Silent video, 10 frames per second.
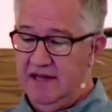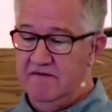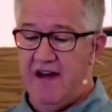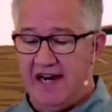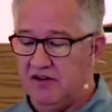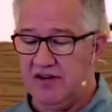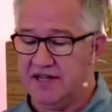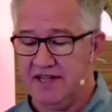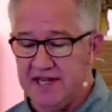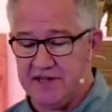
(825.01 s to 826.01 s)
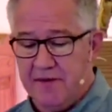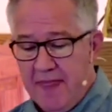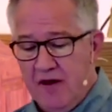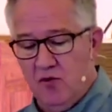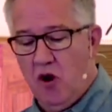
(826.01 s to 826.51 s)
In fact, look at this.
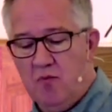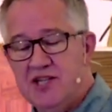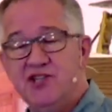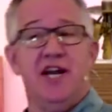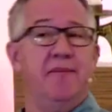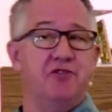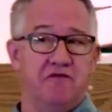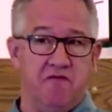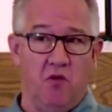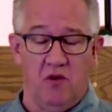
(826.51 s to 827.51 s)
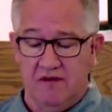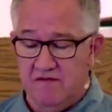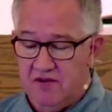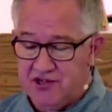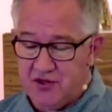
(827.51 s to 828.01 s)
Romans chapter four
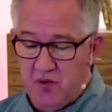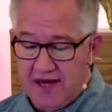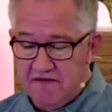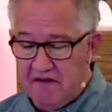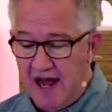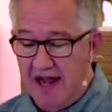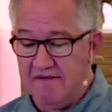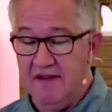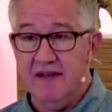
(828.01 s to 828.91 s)
and verse twenty-five